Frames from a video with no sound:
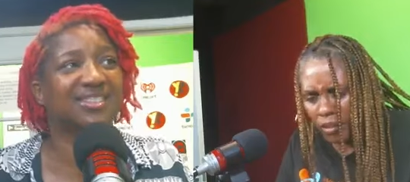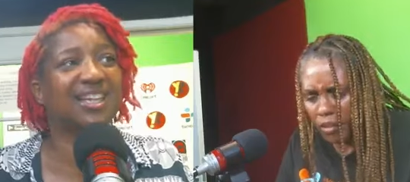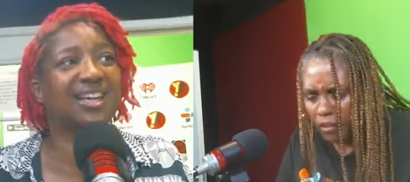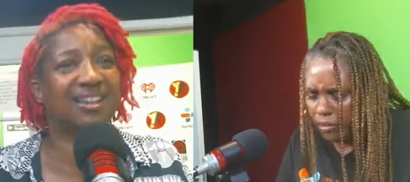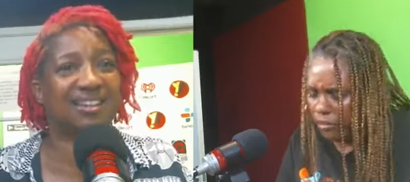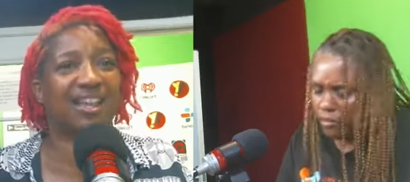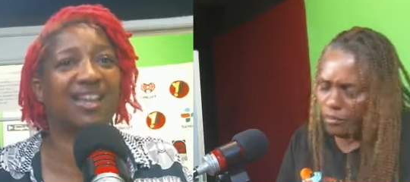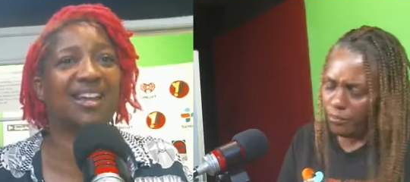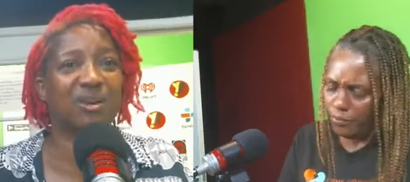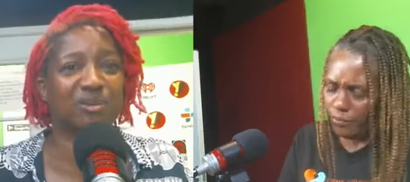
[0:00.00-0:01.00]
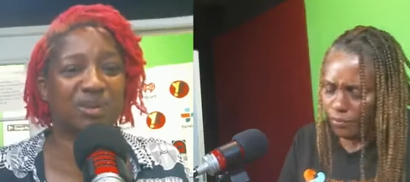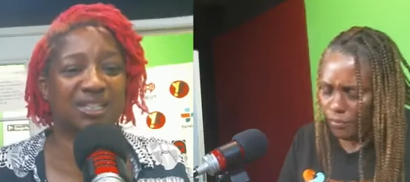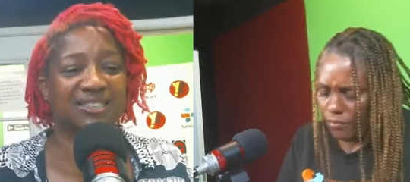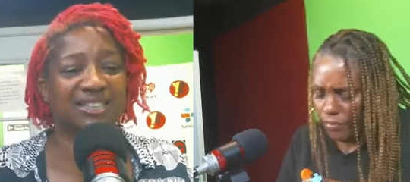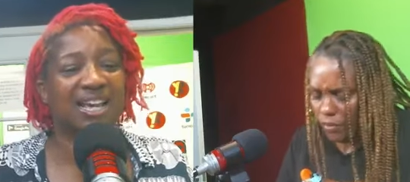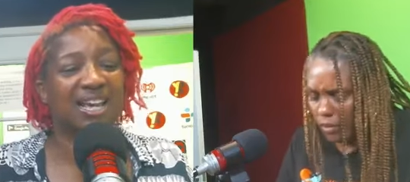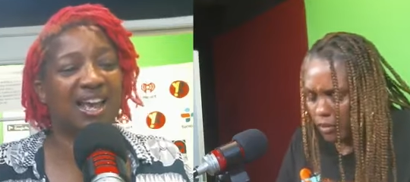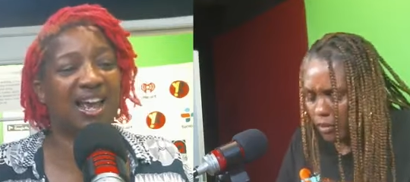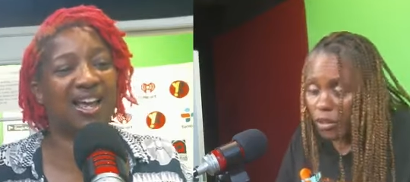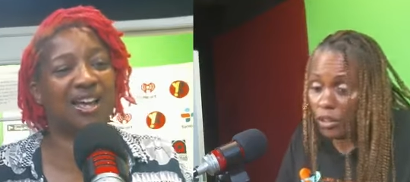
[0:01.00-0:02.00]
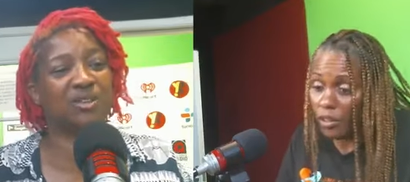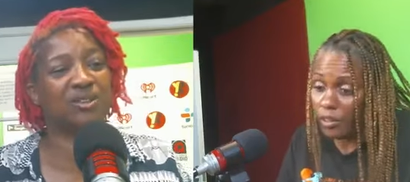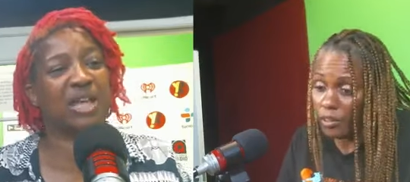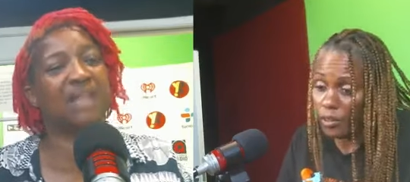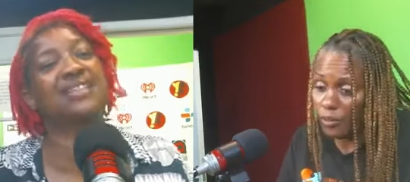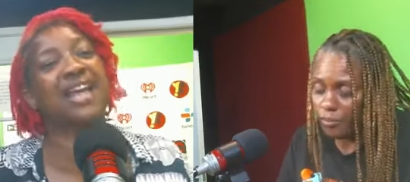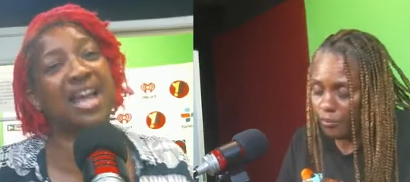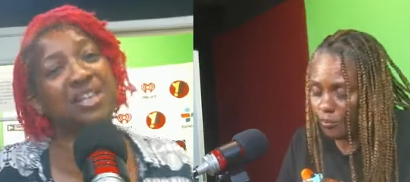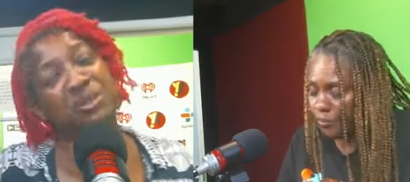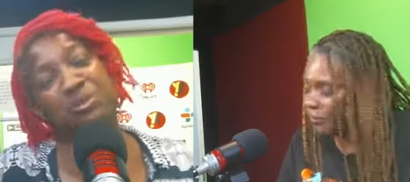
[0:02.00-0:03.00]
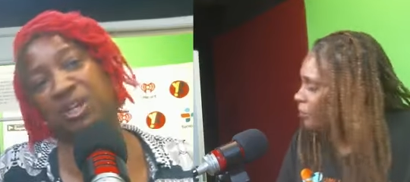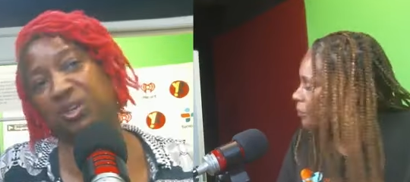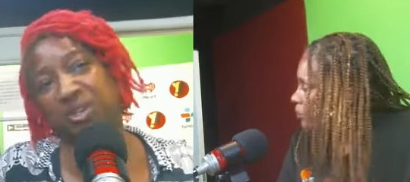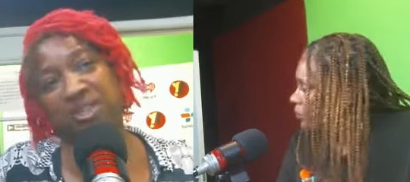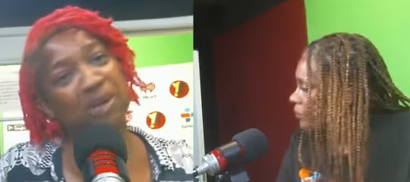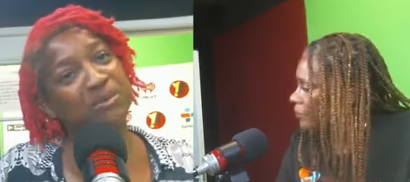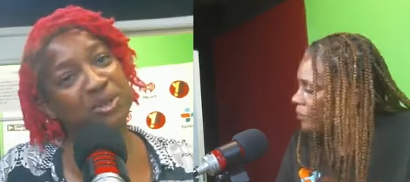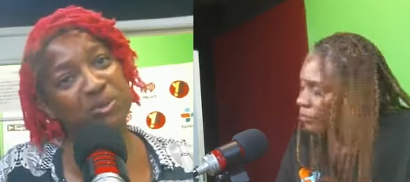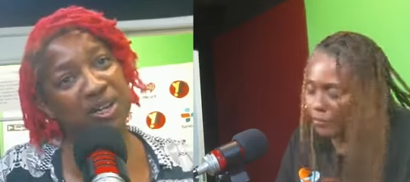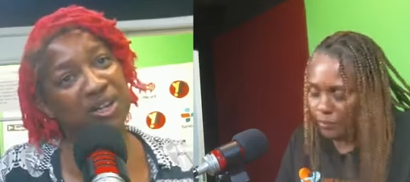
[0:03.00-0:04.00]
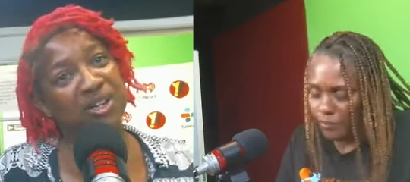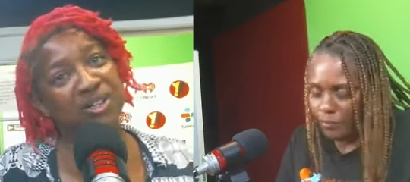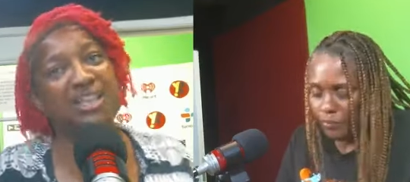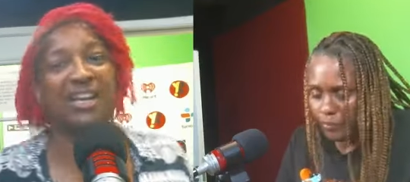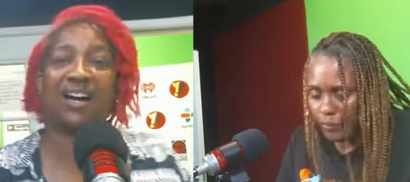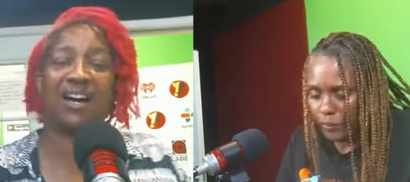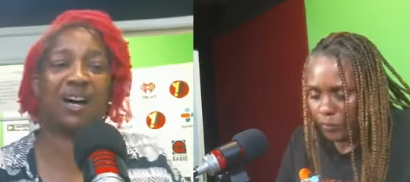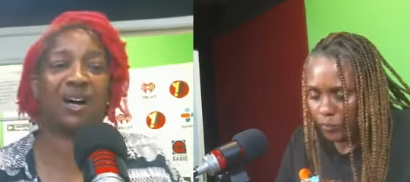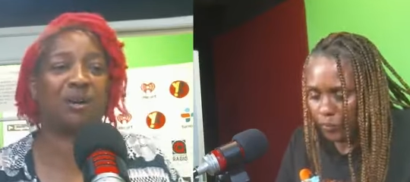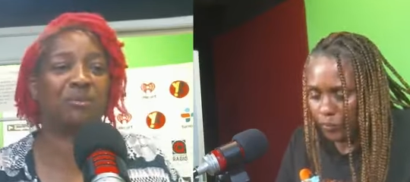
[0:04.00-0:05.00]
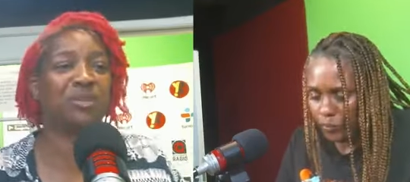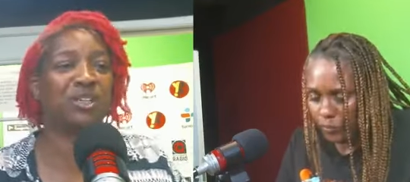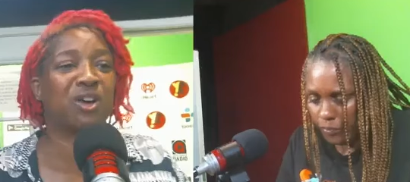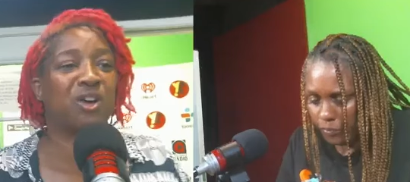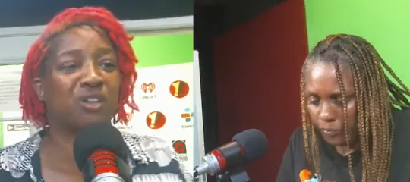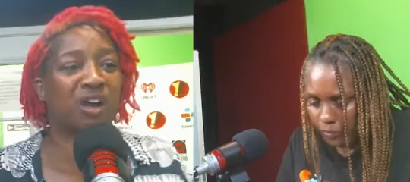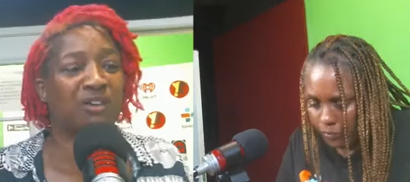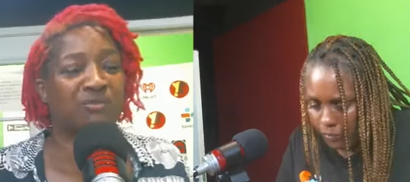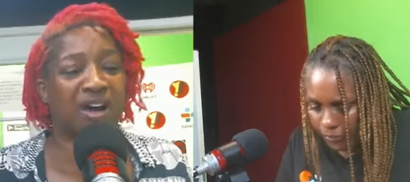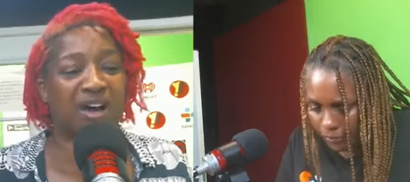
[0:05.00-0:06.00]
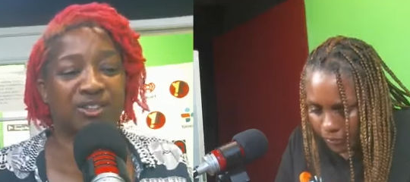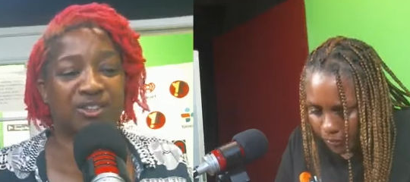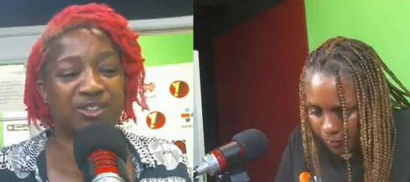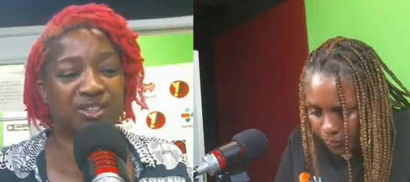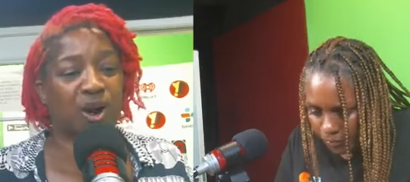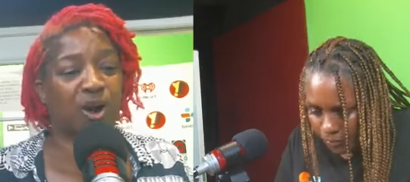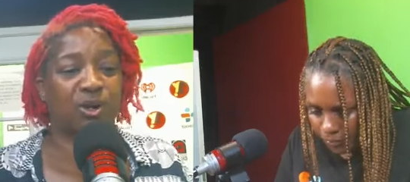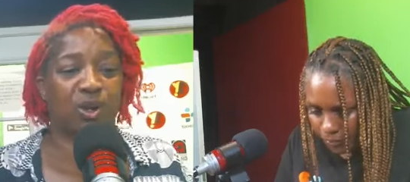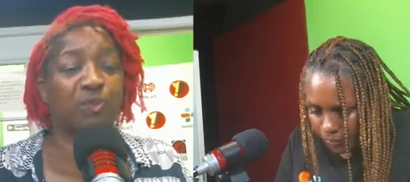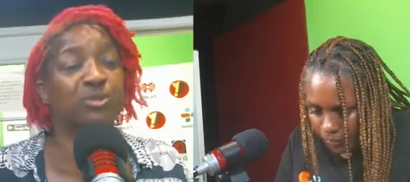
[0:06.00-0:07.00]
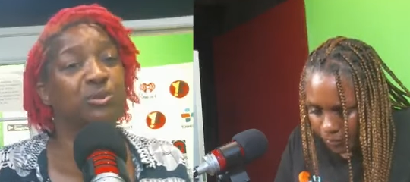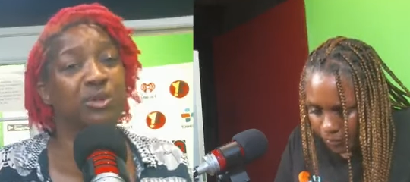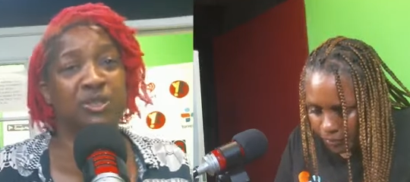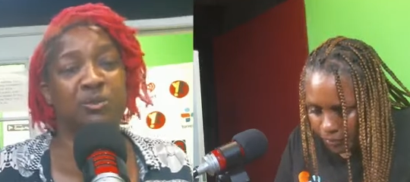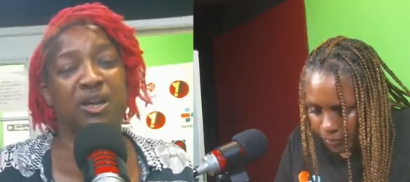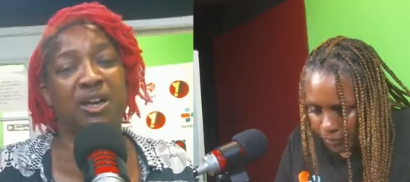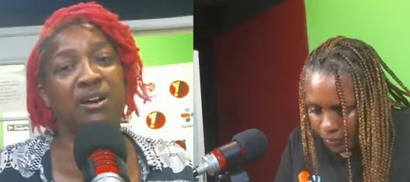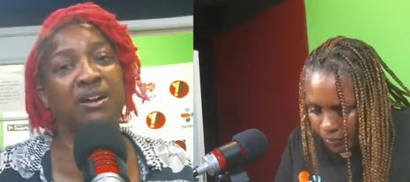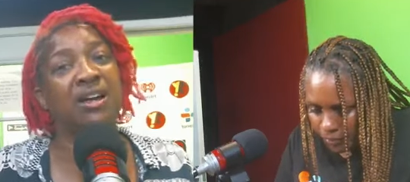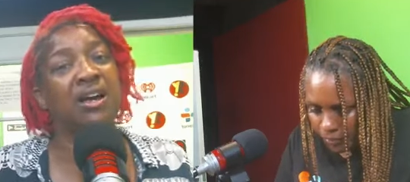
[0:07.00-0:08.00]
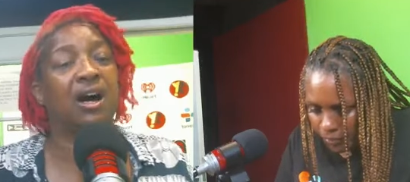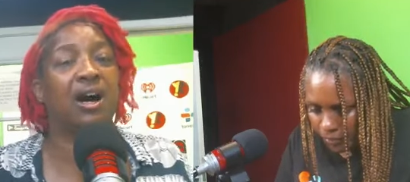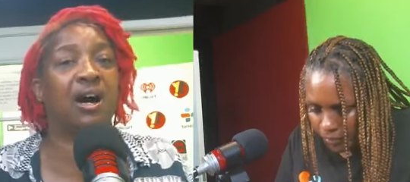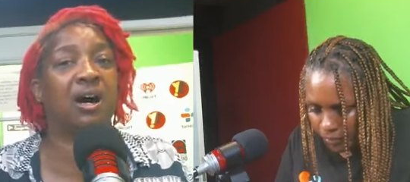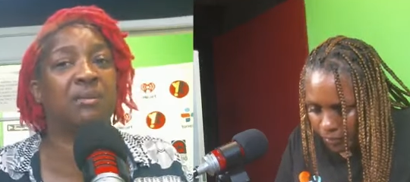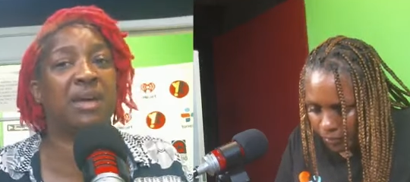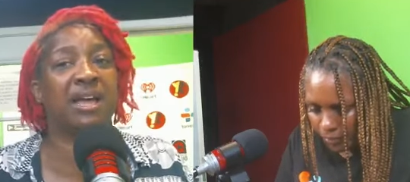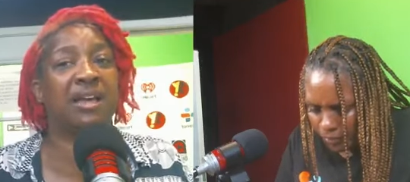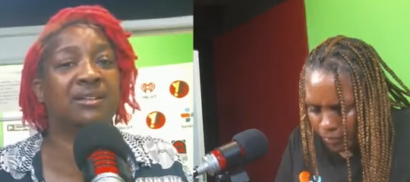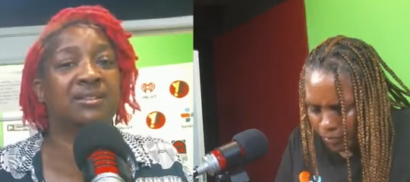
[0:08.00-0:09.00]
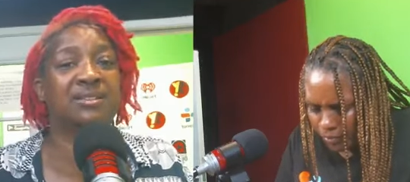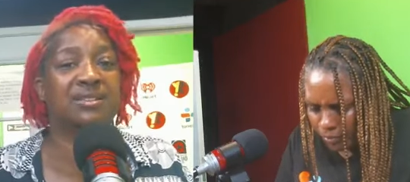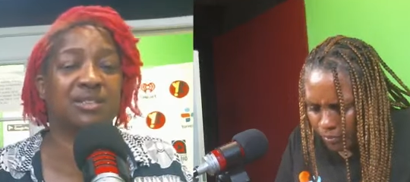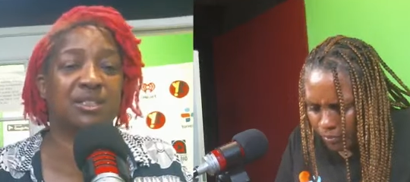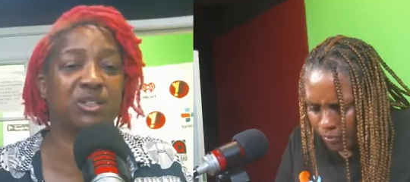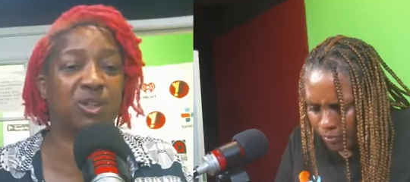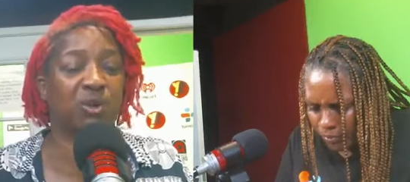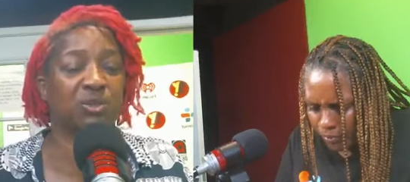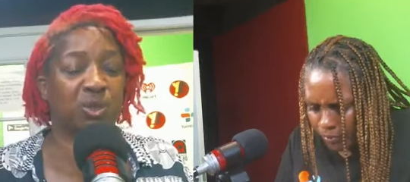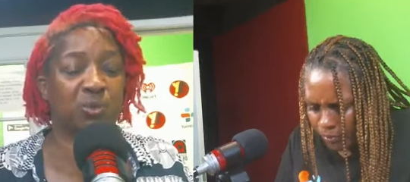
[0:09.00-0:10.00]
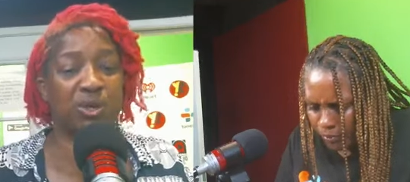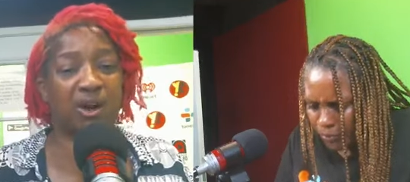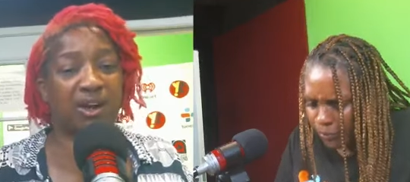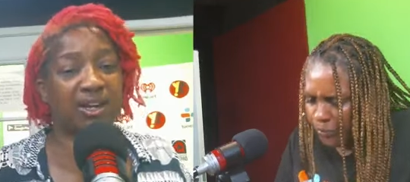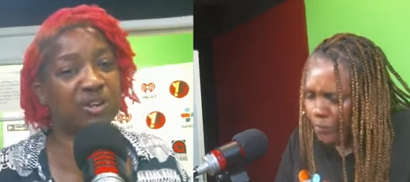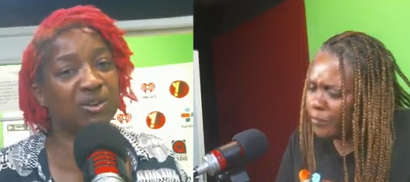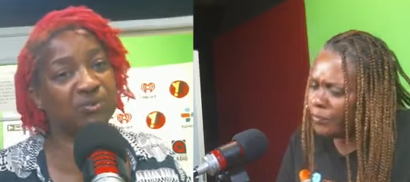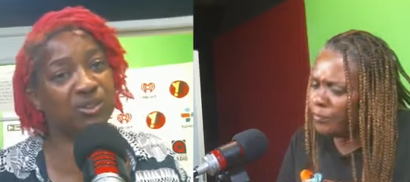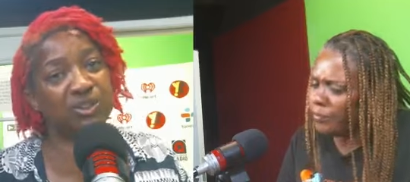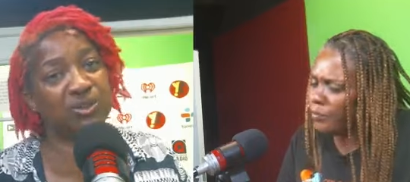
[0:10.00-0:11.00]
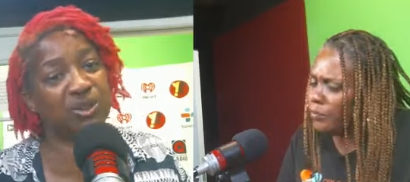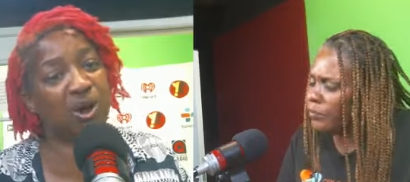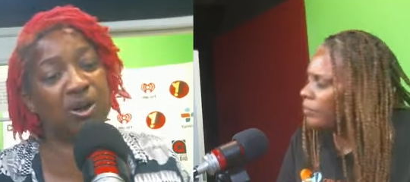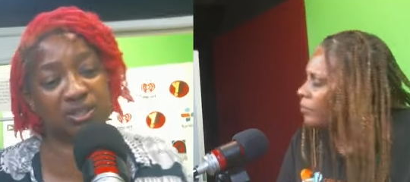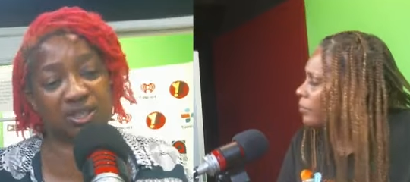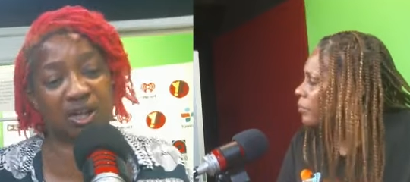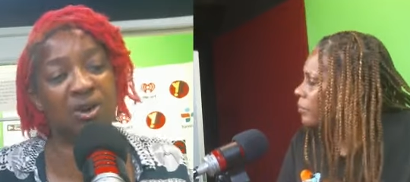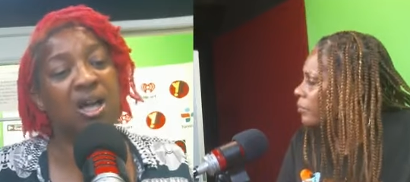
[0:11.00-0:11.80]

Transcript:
Speaker 1: Yeah, hang out with us. And hug, and though. dads, we want you to come as well. Um, we know that our fathers are go through it as well, um, and you know, so we are here for you also.